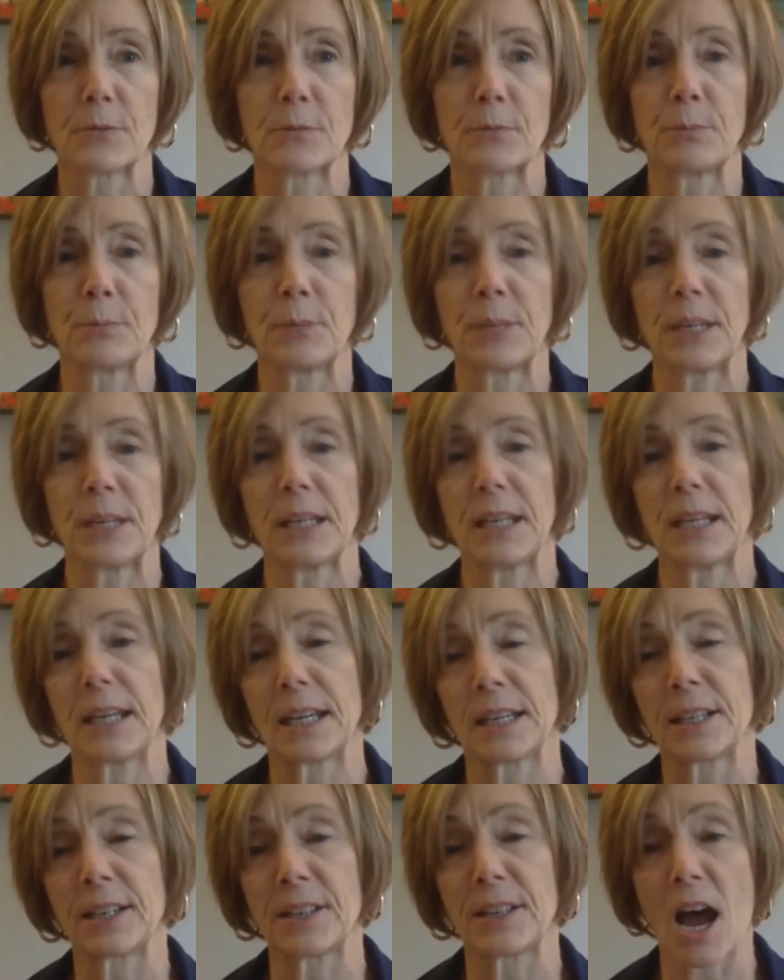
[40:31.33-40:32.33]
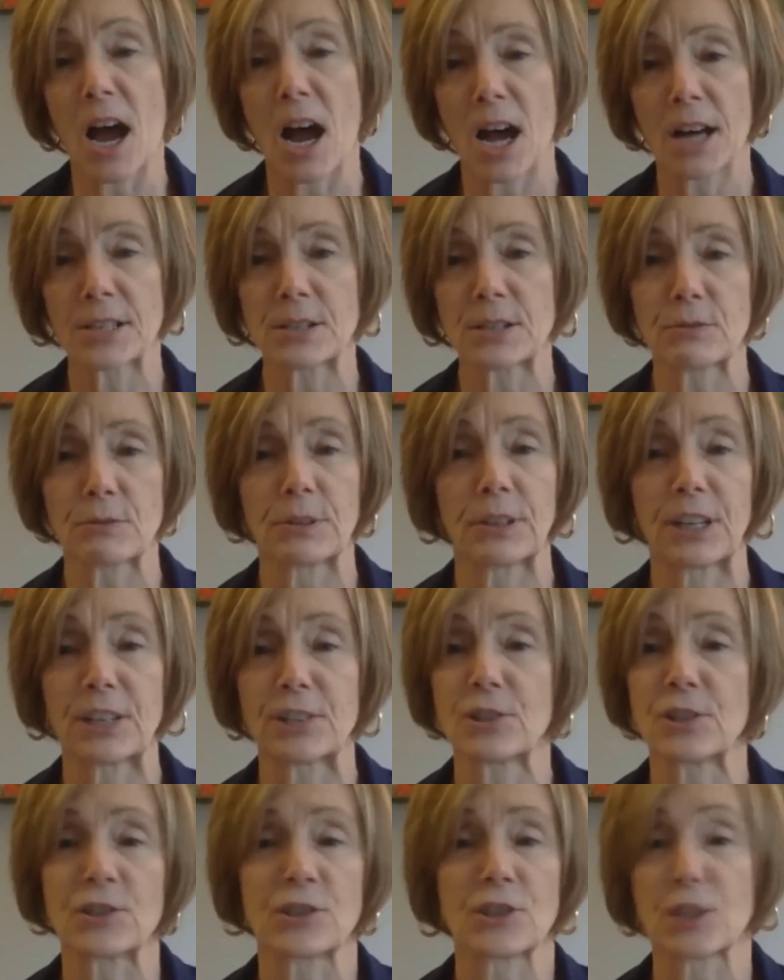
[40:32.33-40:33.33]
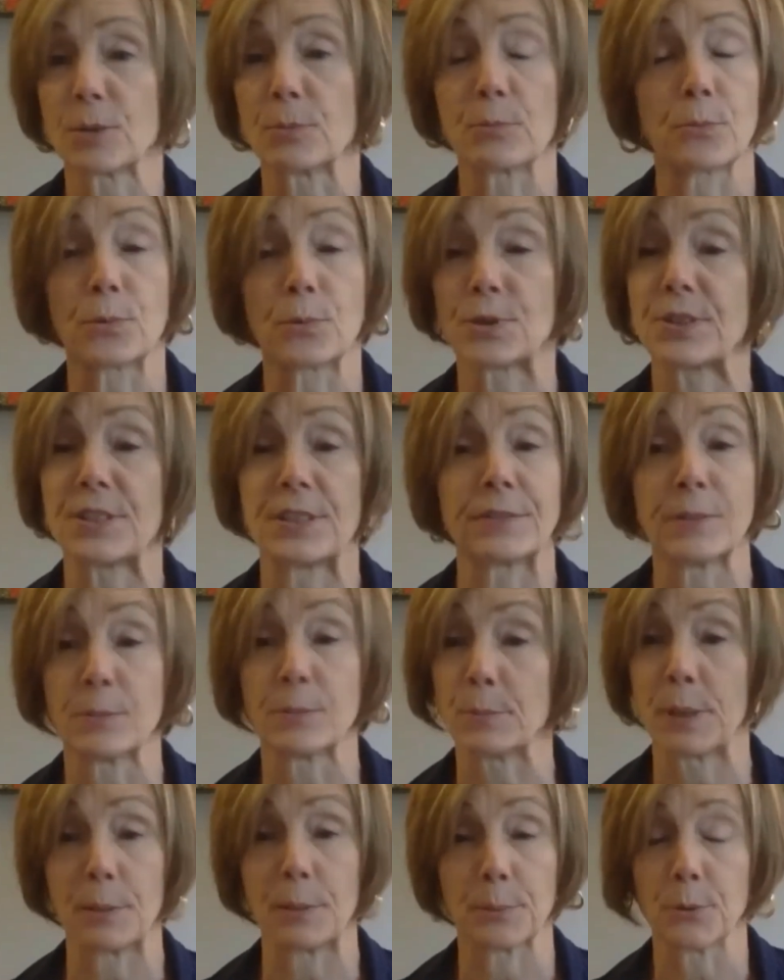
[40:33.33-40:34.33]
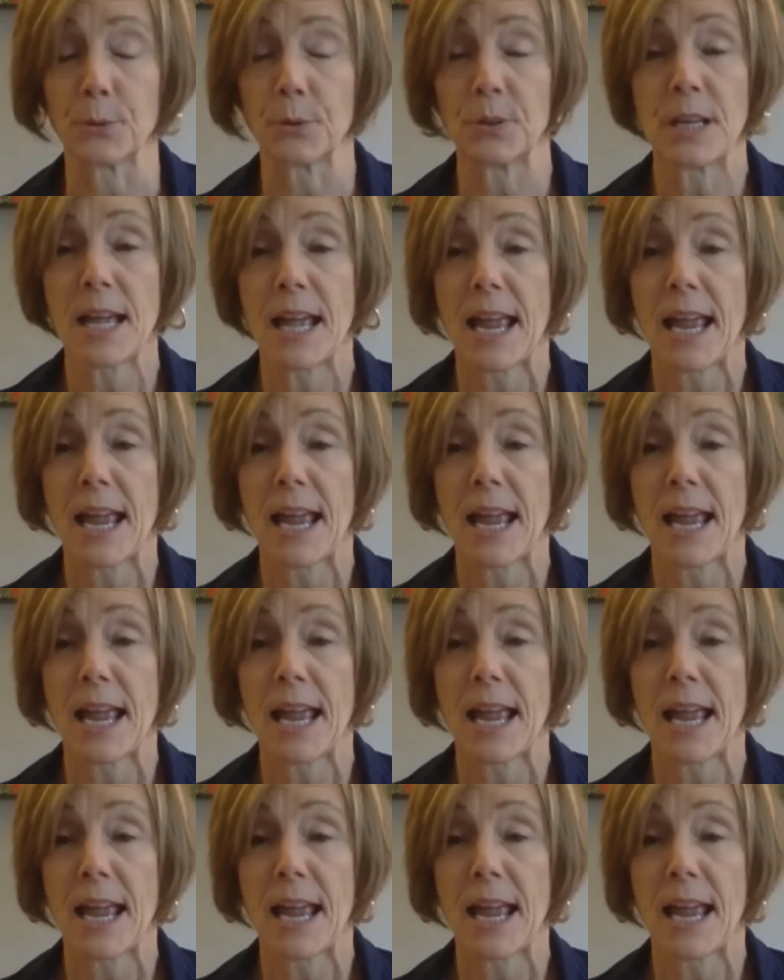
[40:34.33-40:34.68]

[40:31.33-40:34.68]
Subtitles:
be in an honest relationship with different people.